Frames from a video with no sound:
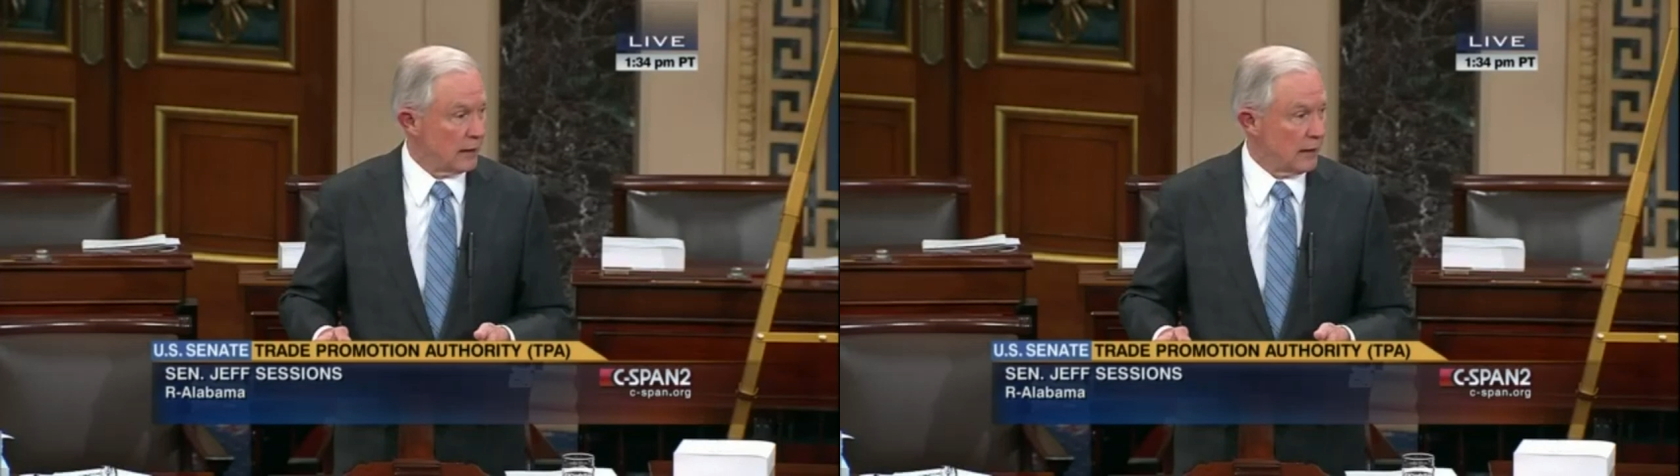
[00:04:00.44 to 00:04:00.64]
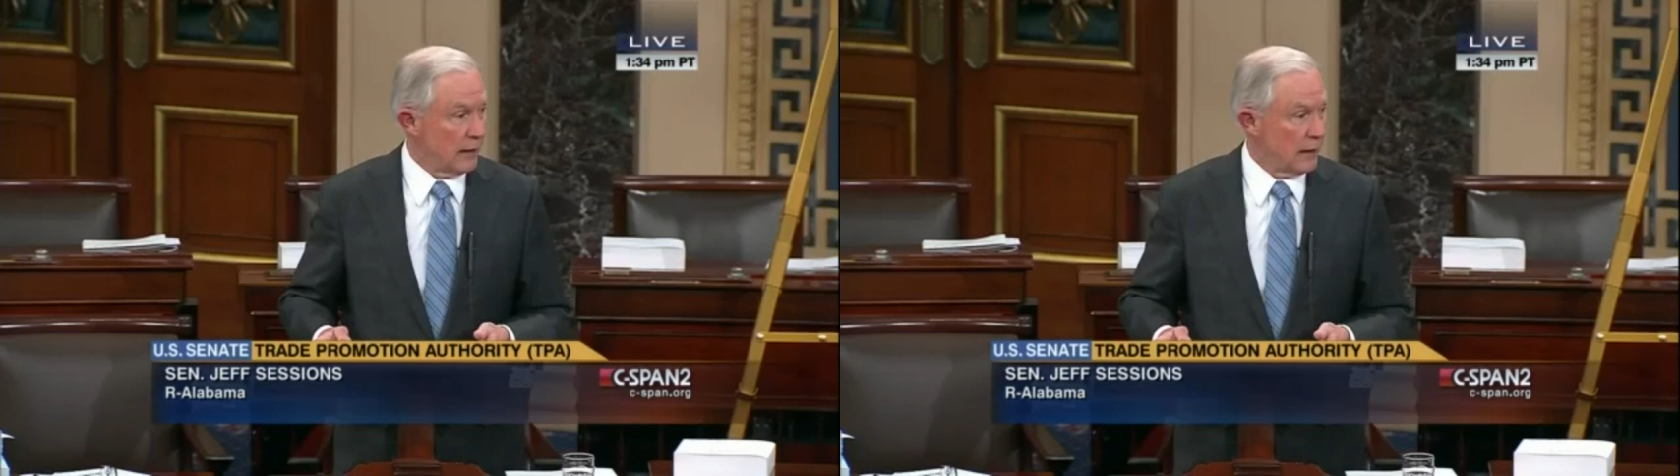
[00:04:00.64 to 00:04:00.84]

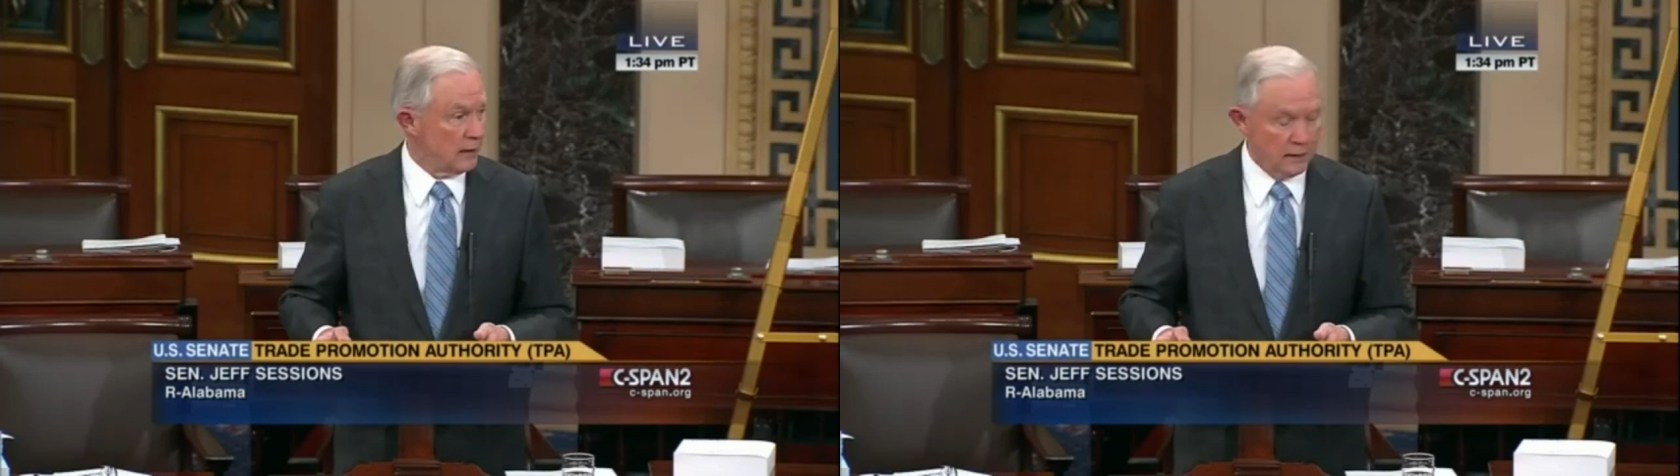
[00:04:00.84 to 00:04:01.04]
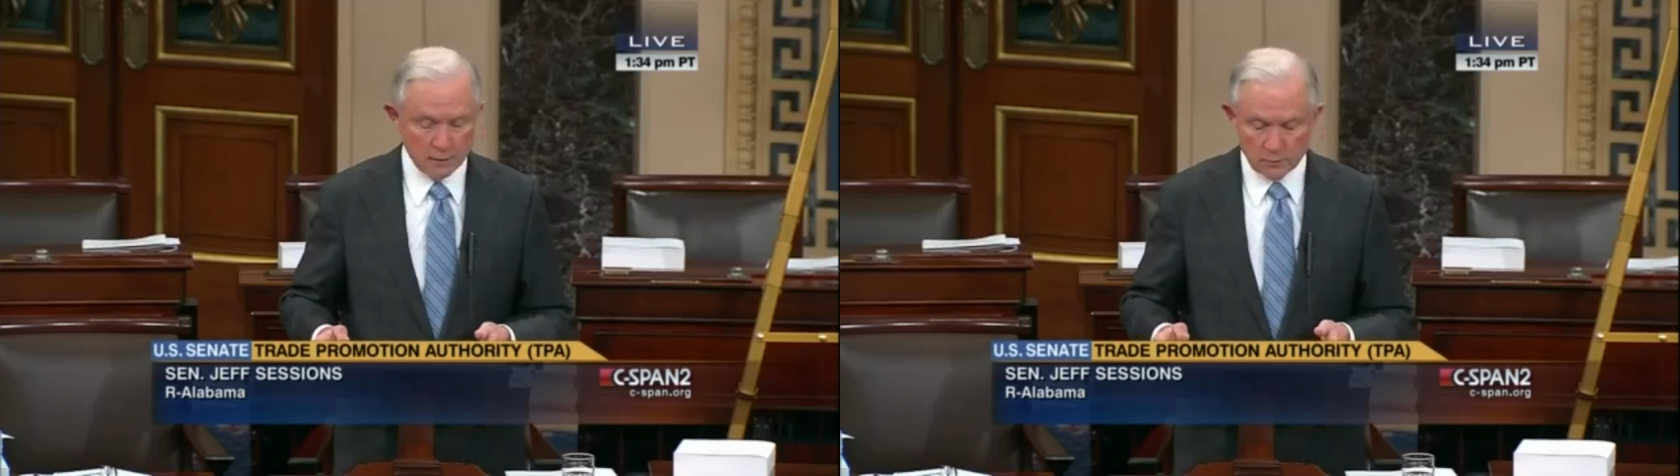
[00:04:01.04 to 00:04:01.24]

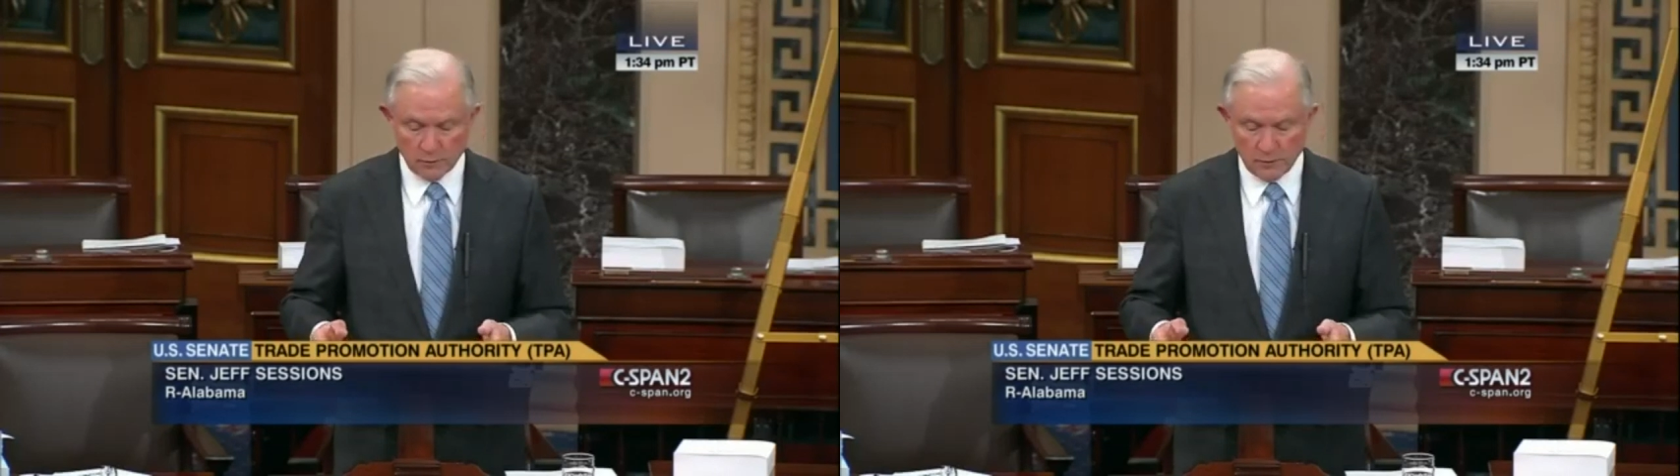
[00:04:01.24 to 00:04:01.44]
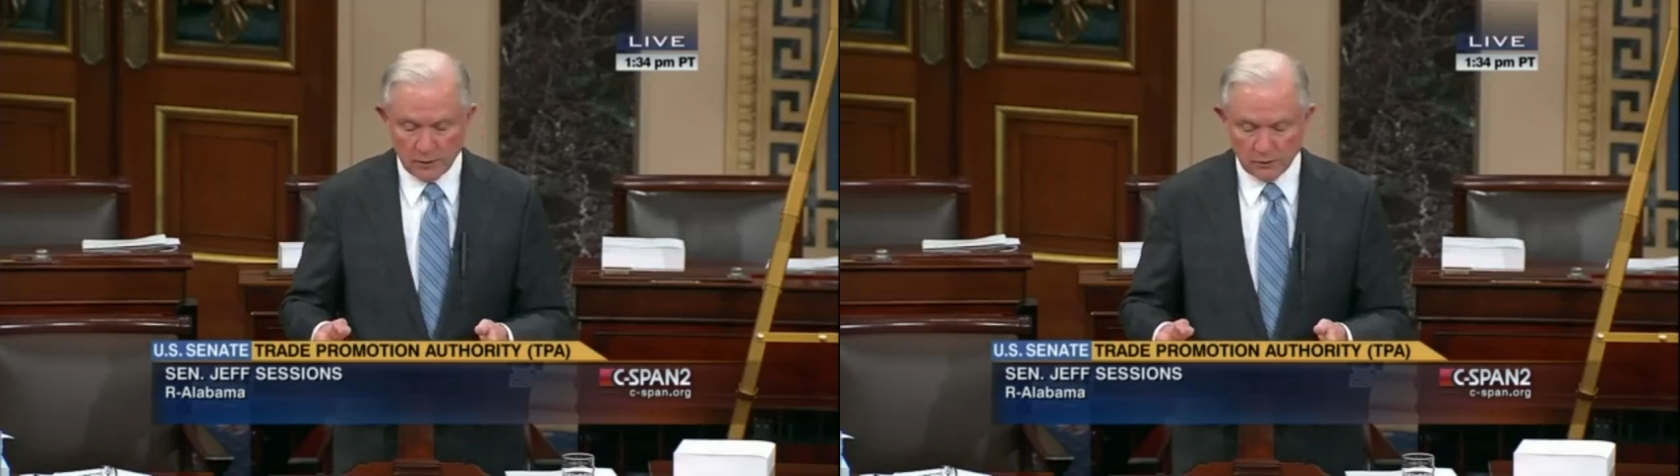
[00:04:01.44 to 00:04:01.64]
add
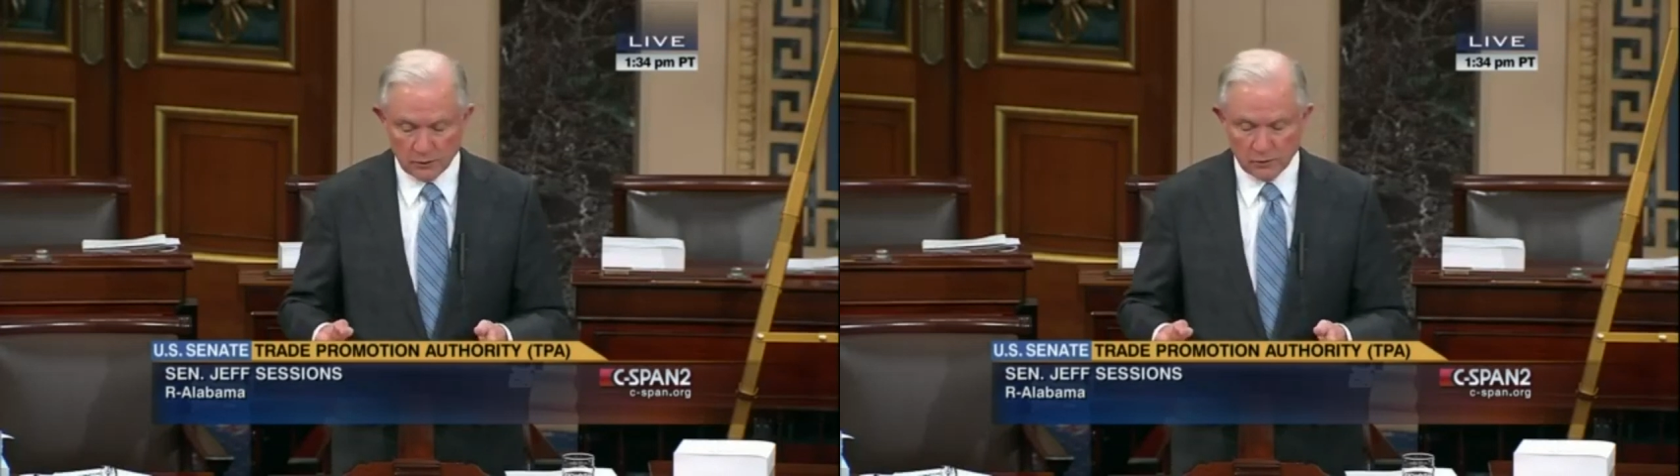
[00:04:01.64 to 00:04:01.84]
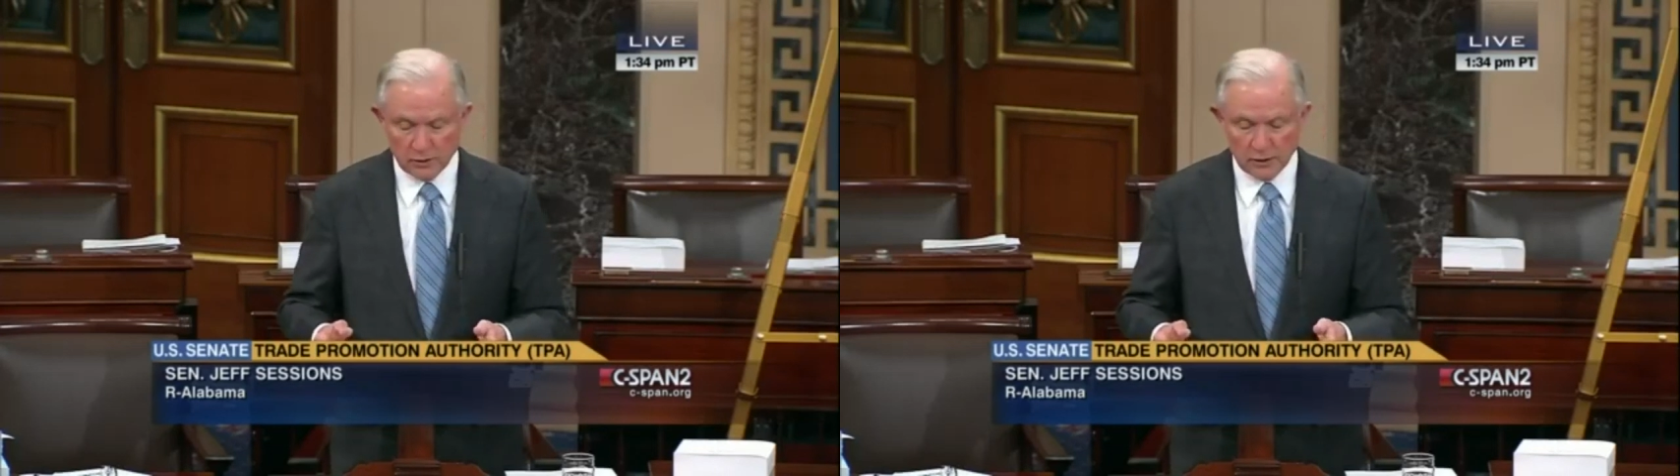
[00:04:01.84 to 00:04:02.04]

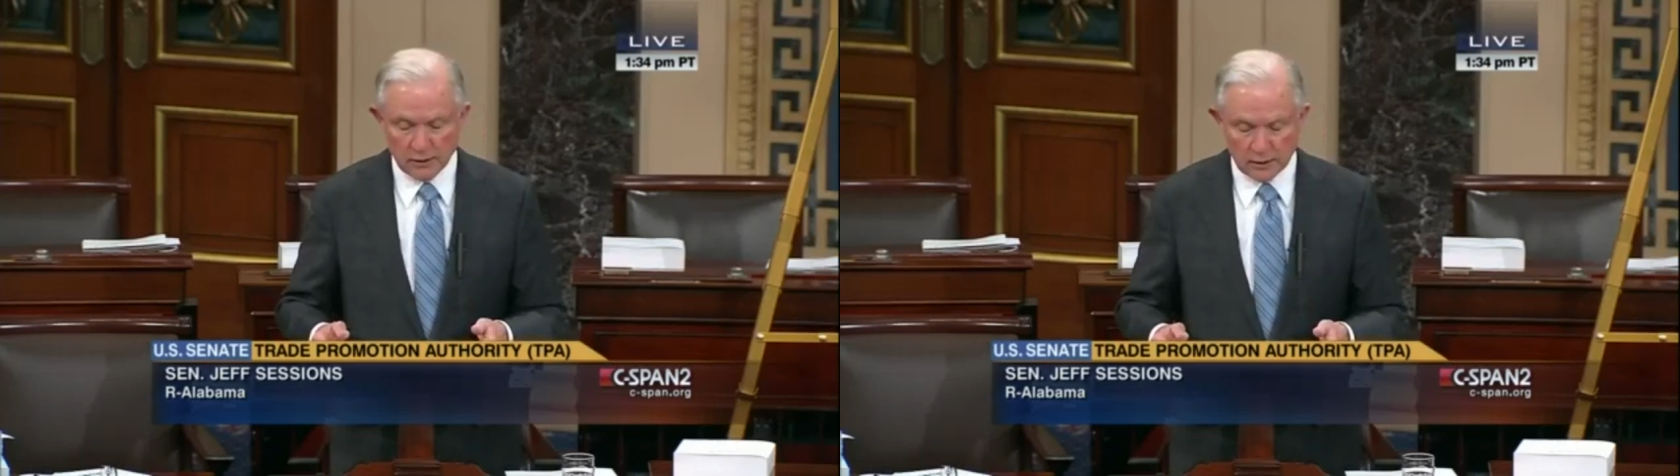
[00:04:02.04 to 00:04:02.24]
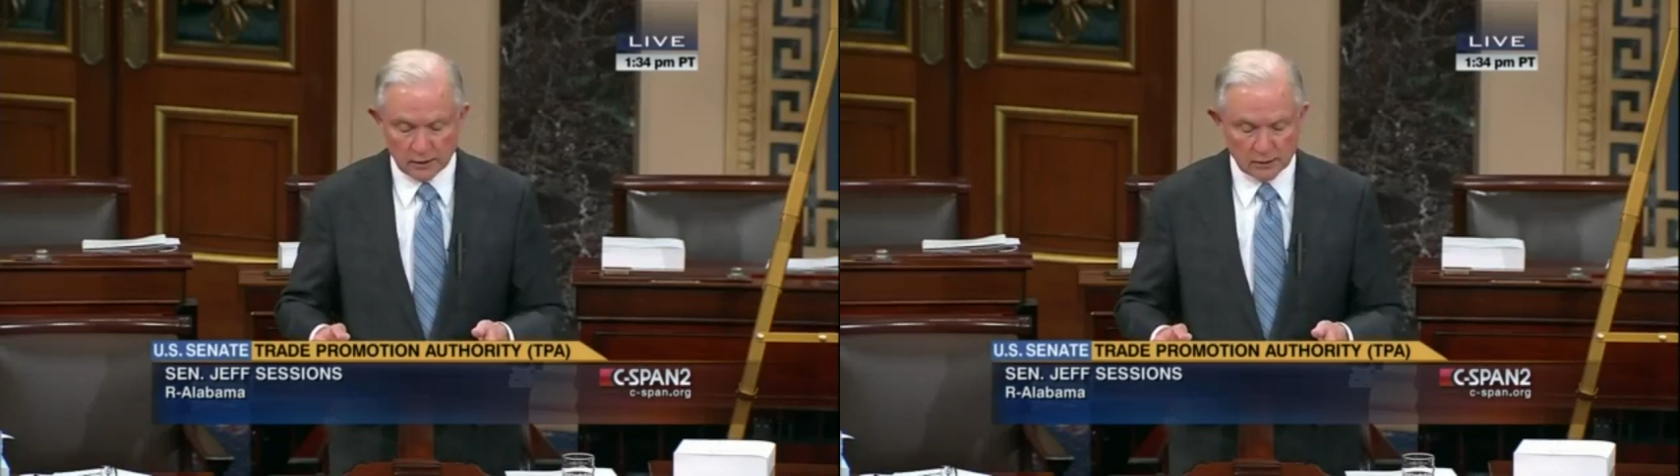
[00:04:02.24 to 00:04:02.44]
provisions
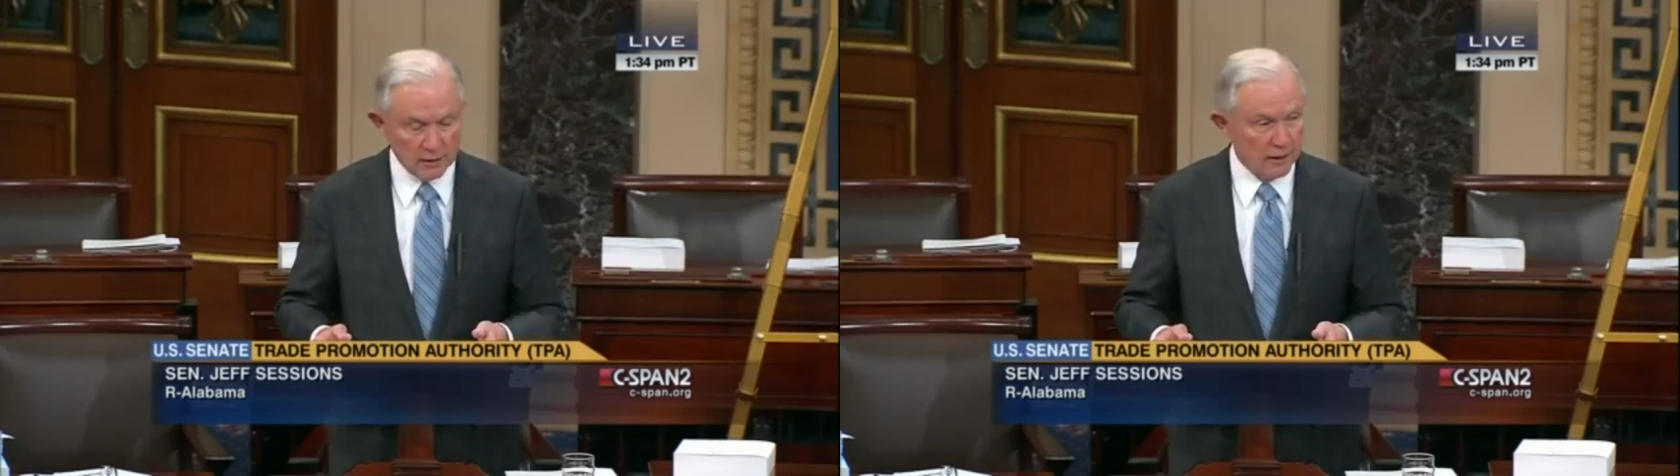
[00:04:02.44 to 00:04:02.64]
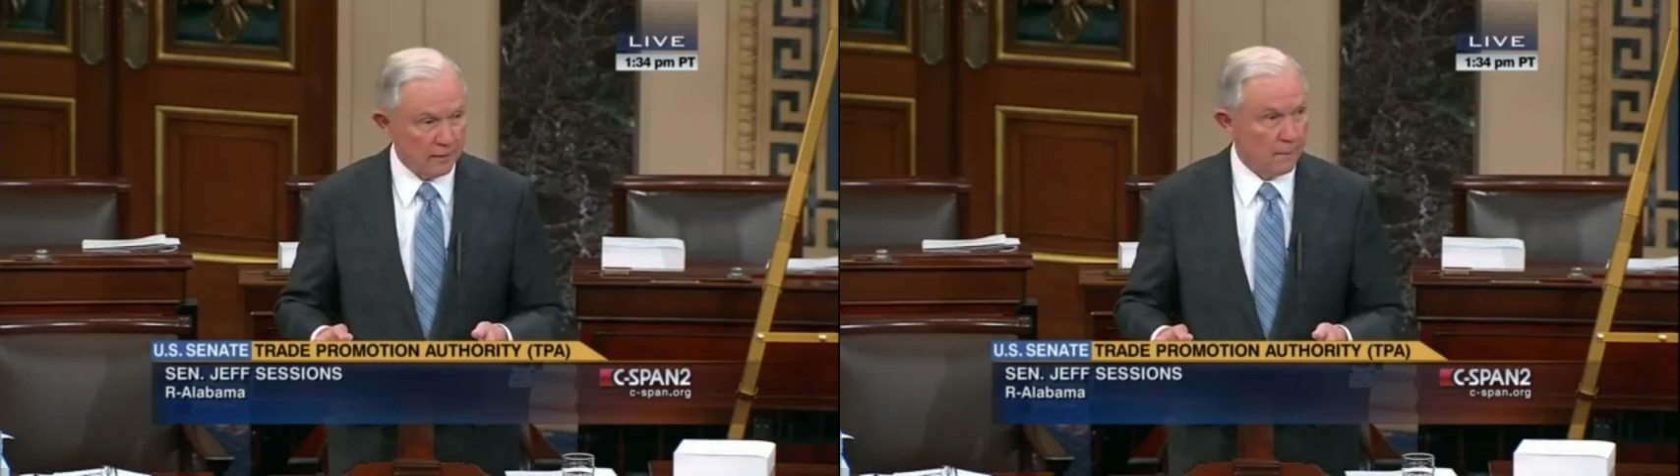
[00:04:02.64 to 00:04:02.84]
it does
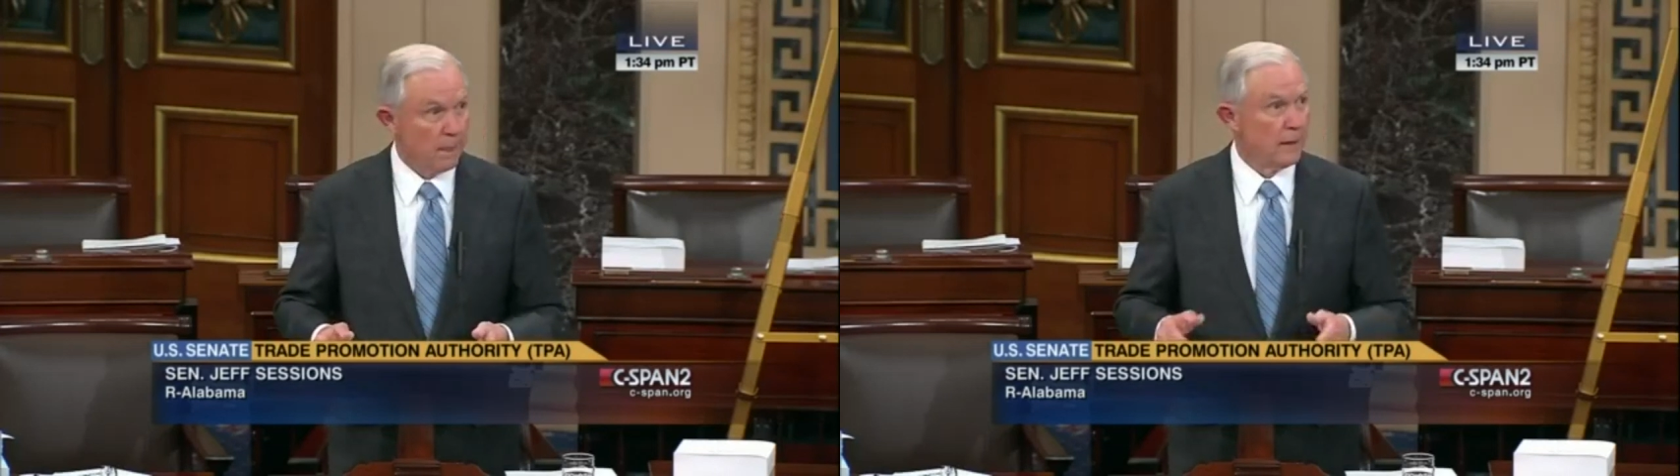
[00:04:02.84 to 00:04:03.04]
like.